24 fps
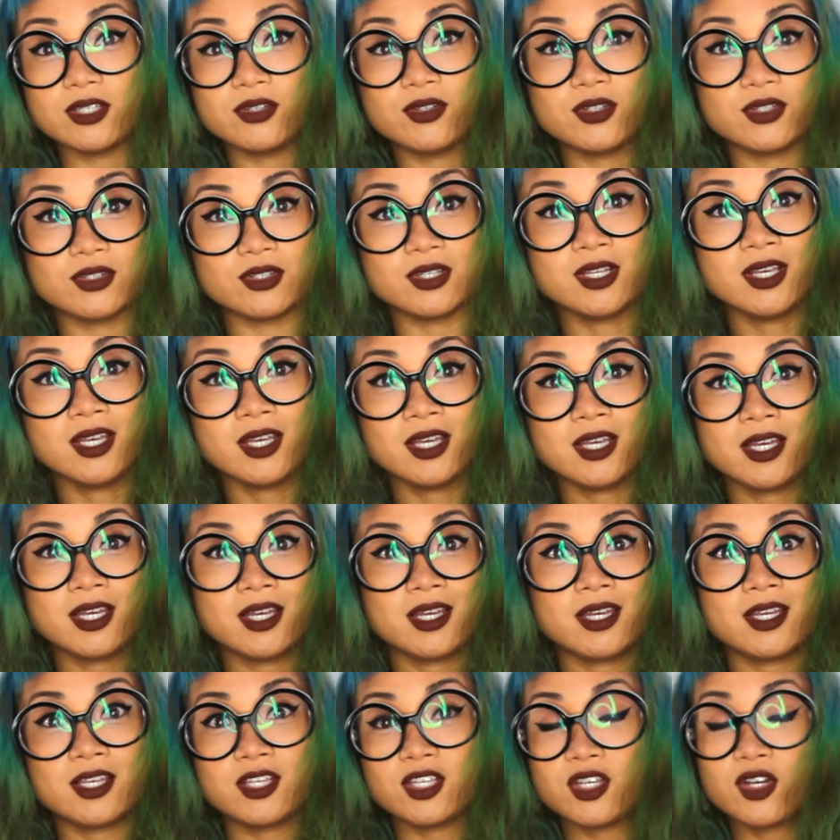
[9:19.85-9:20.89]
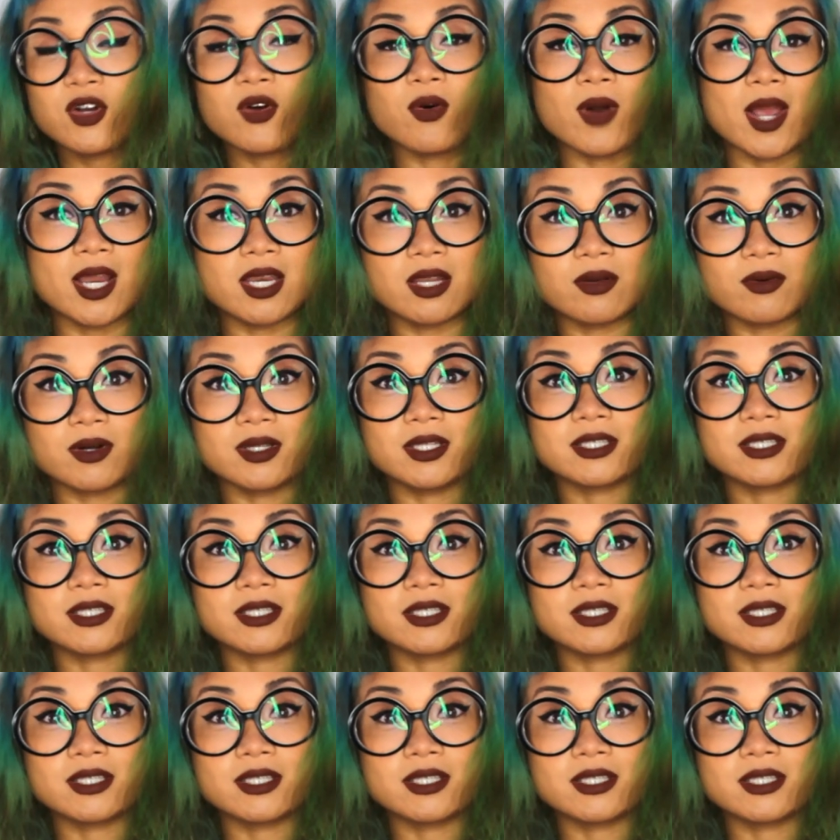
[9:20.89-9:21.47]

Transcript: you can go anywhere.